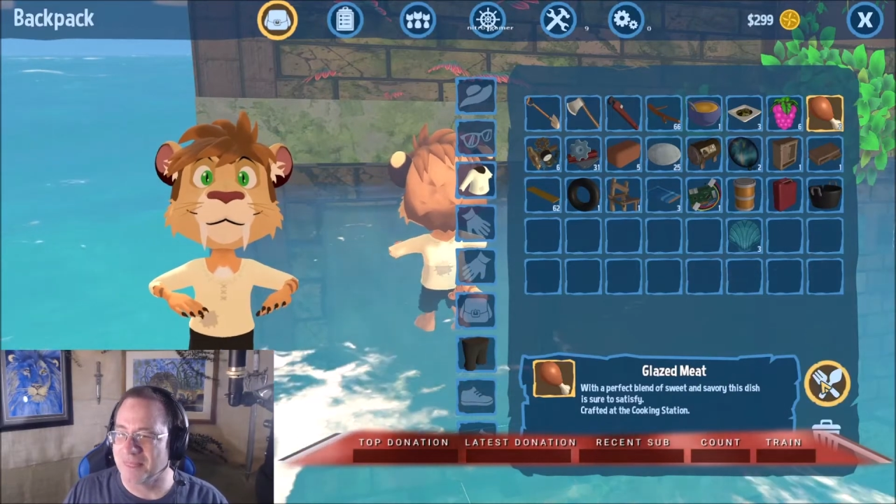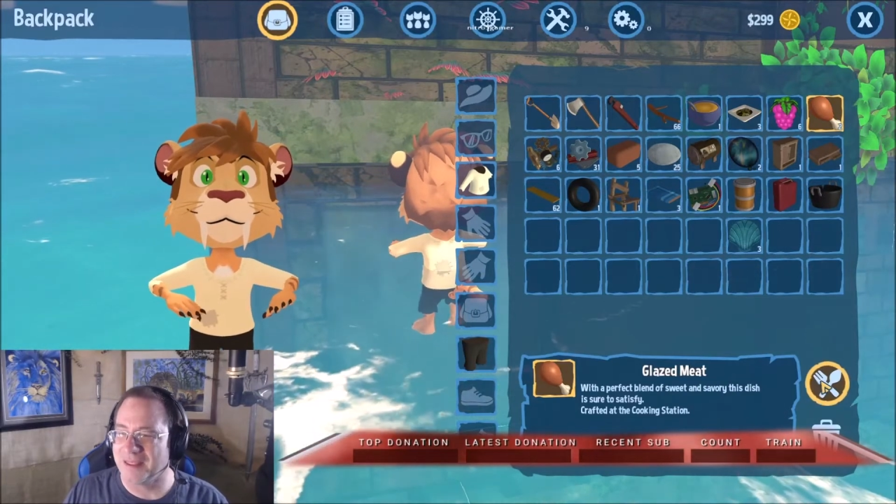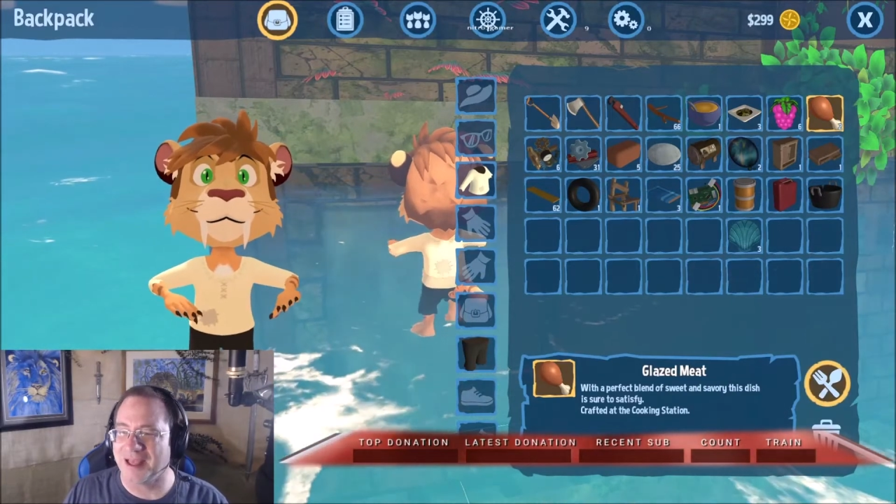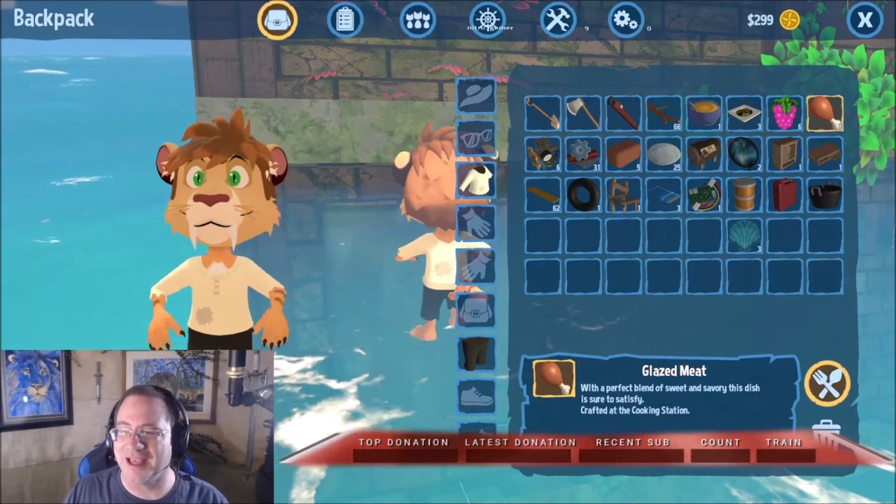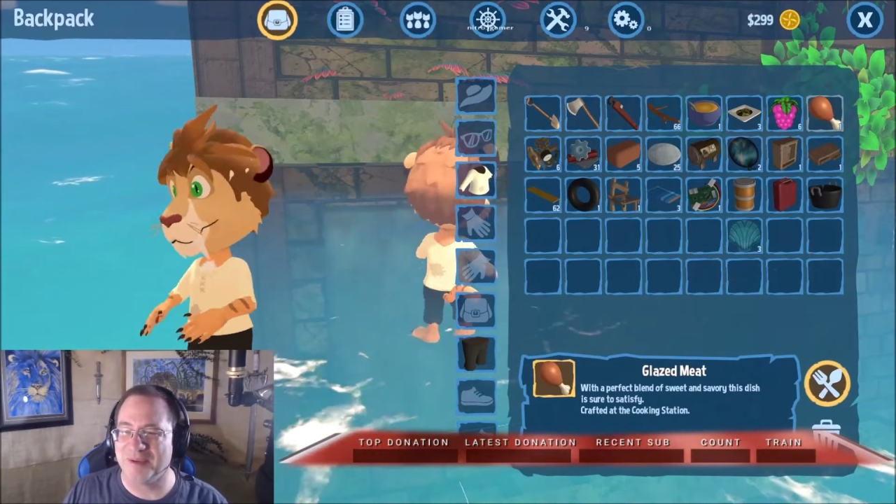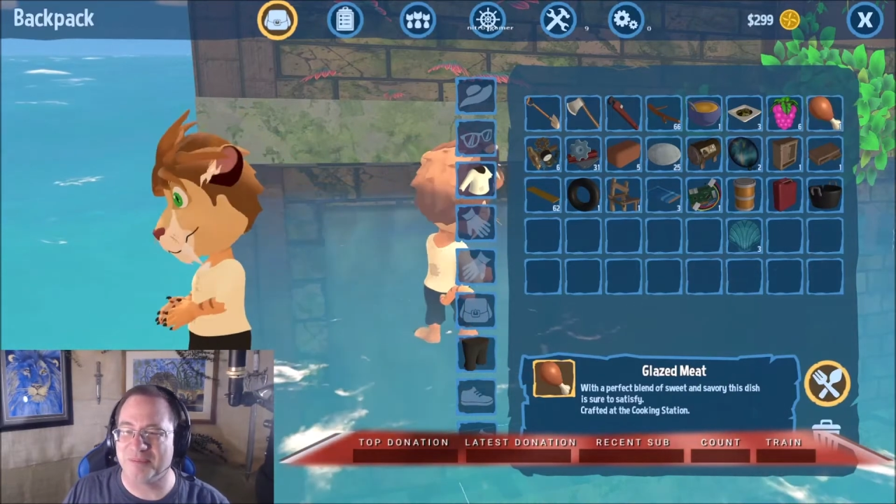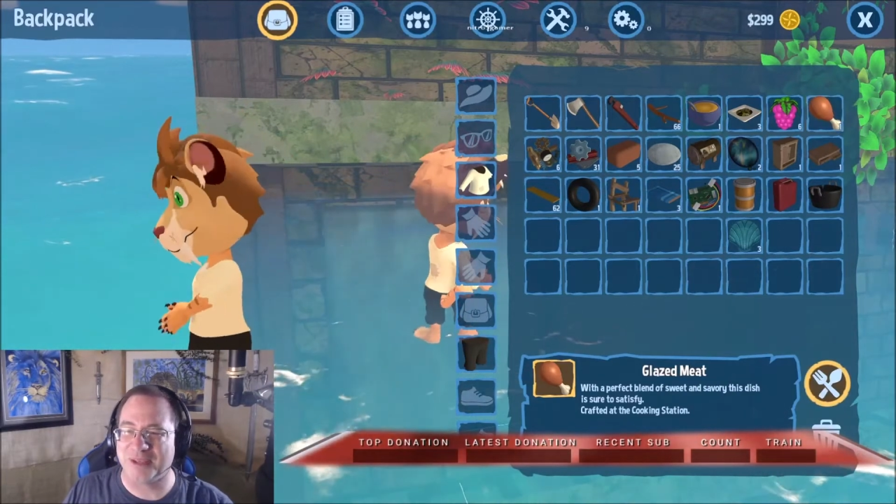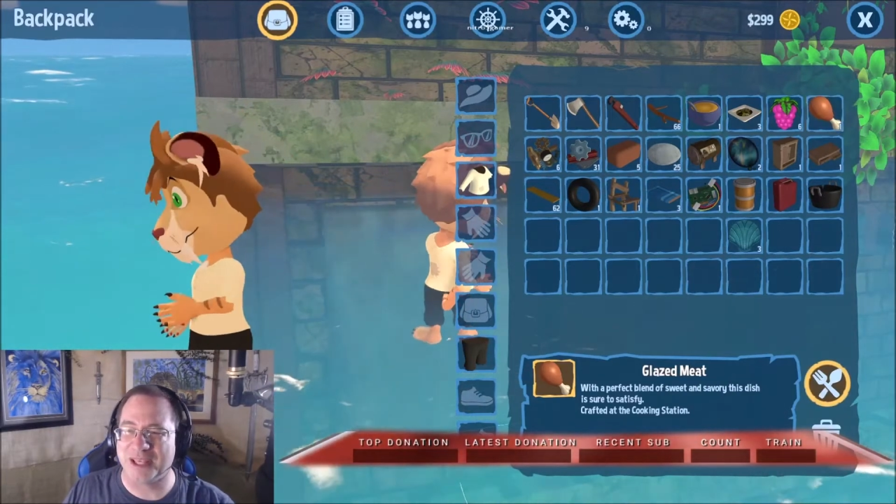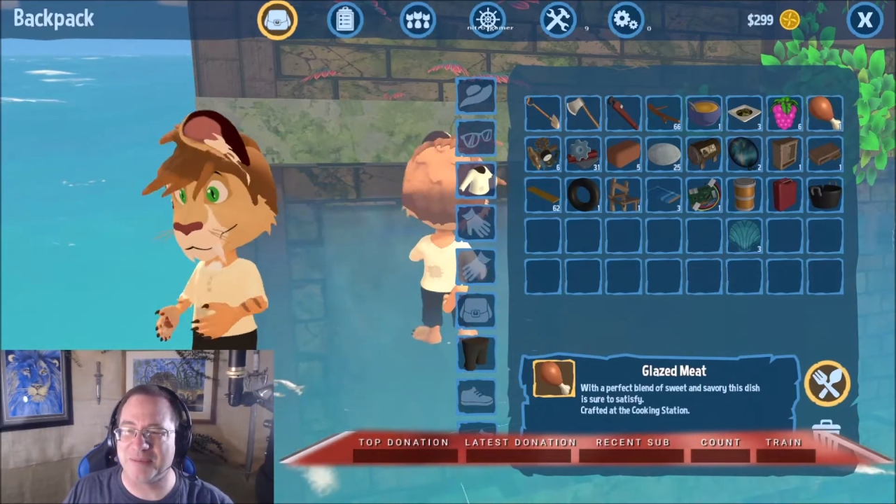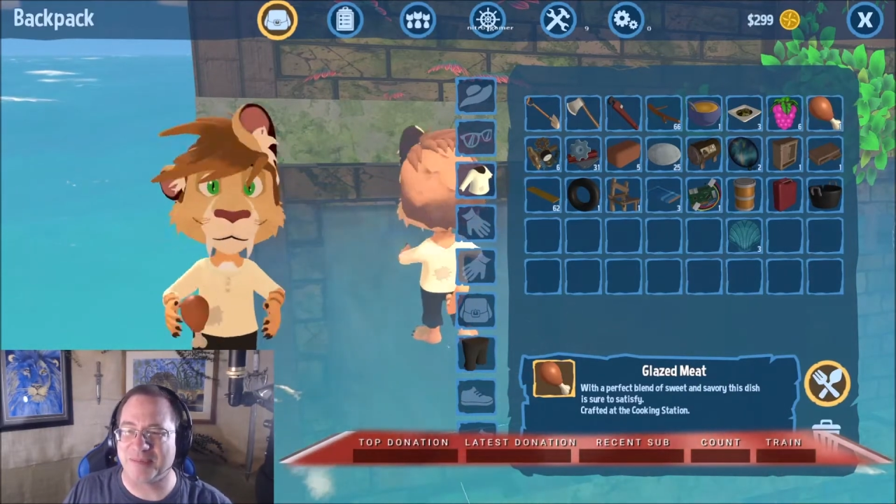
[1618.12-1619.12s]
I am
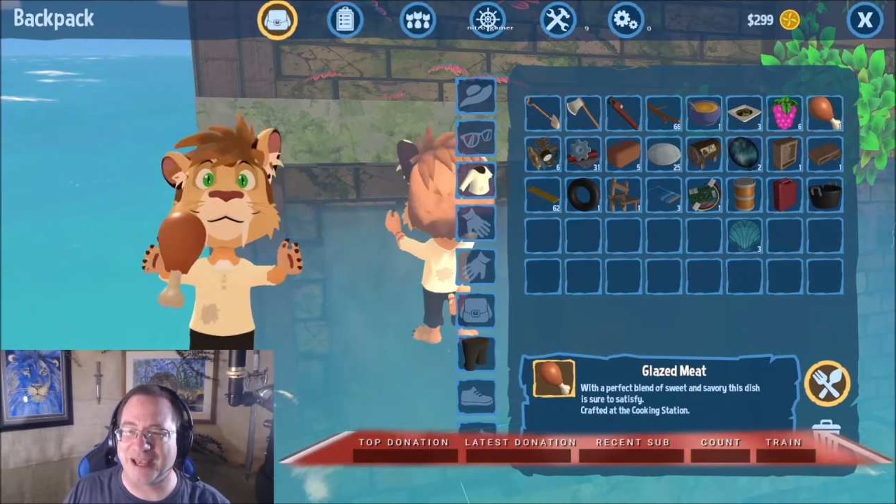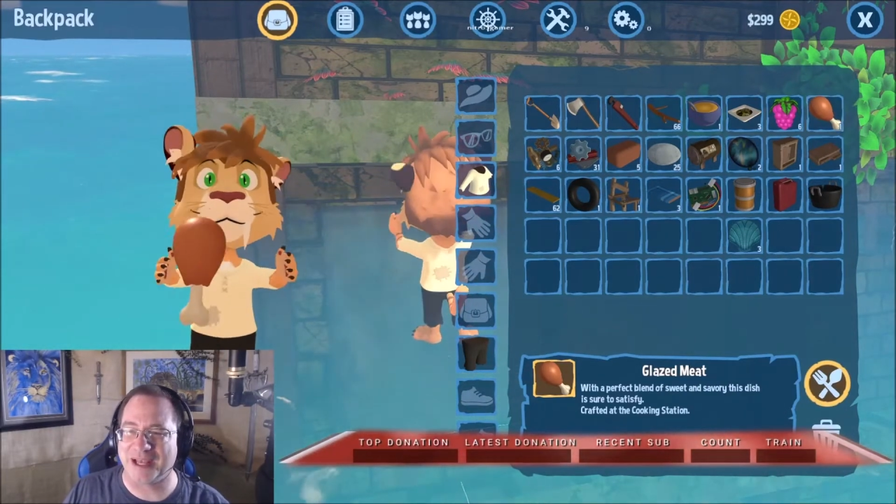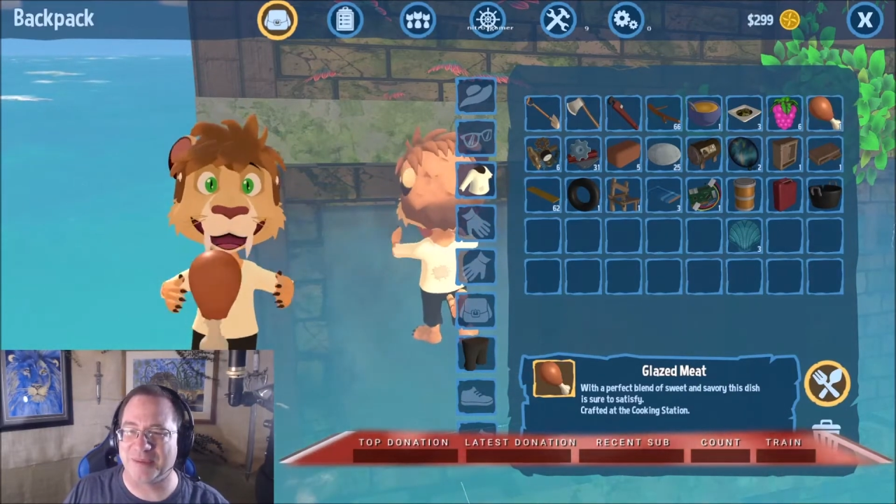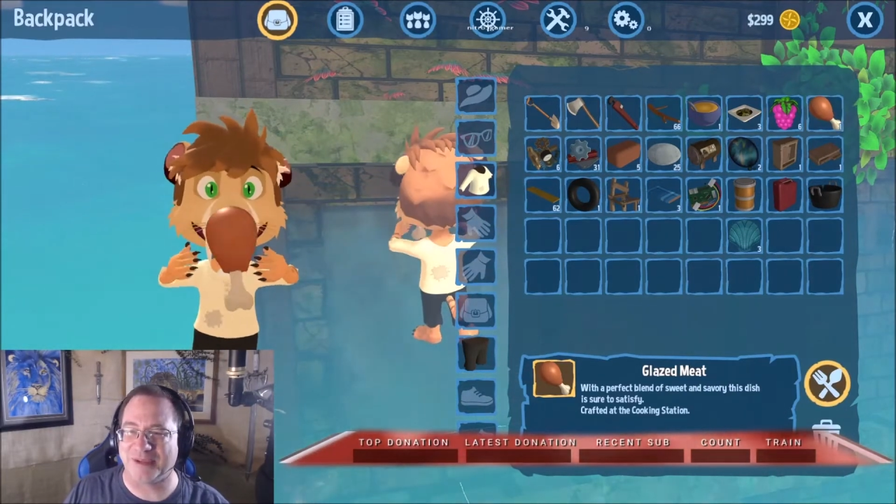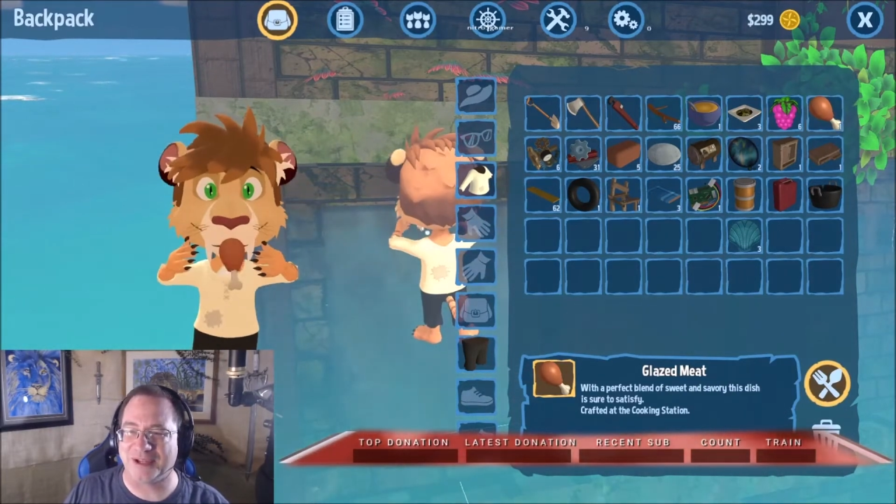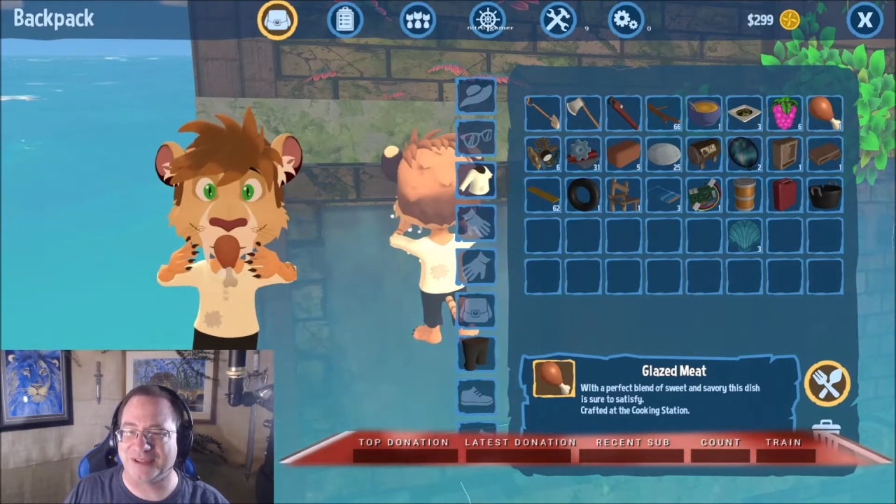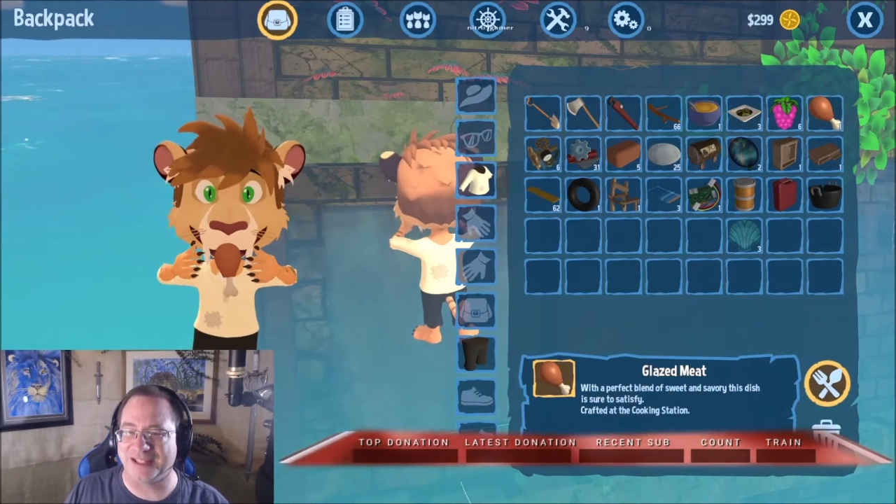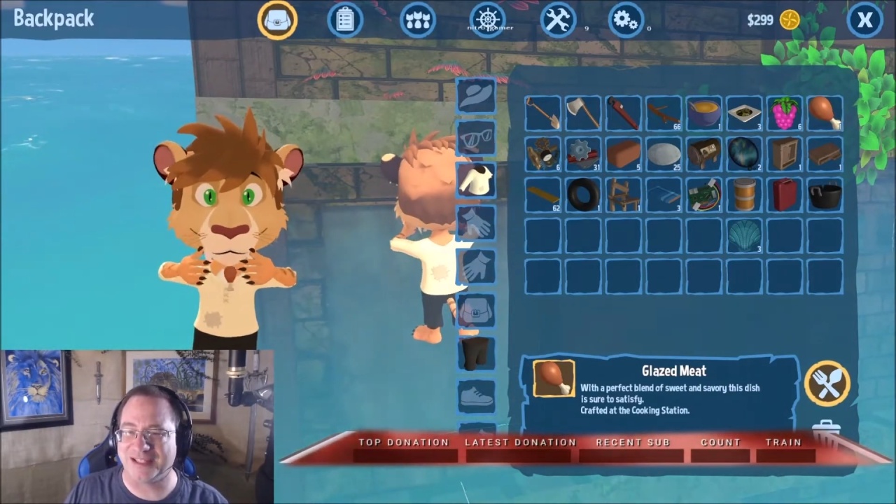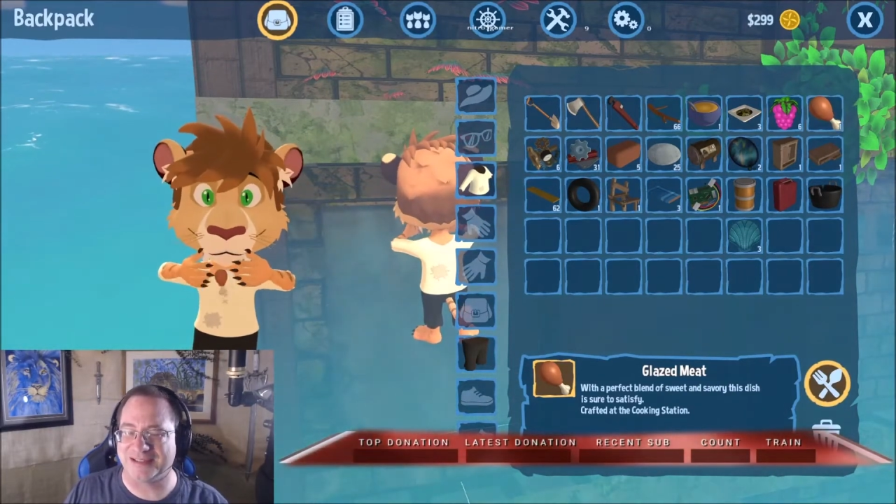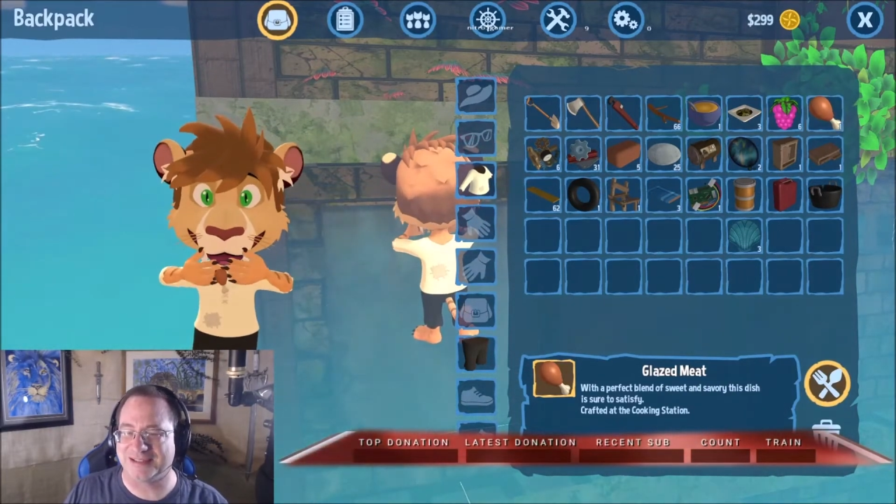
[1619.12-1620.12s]
being bad about
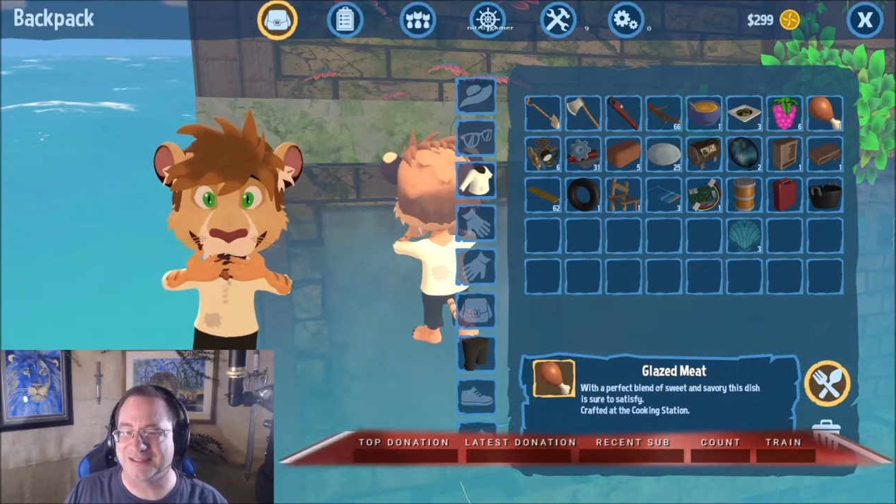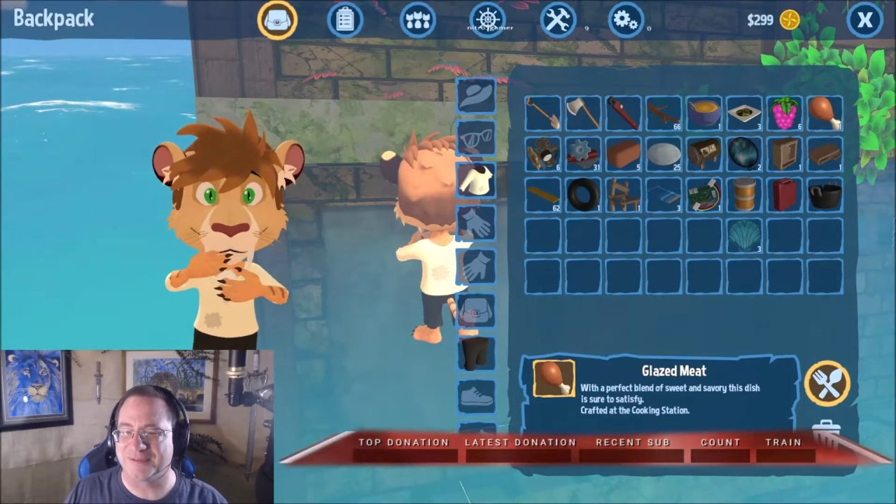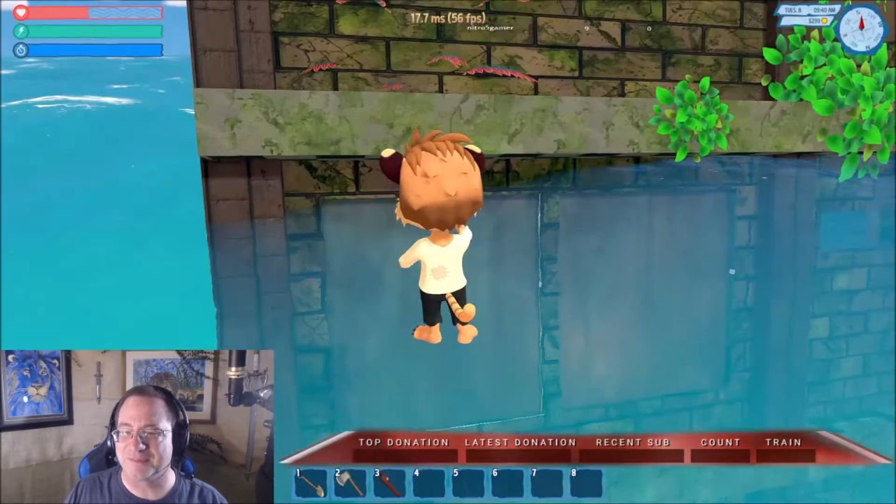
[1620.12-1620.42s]
this.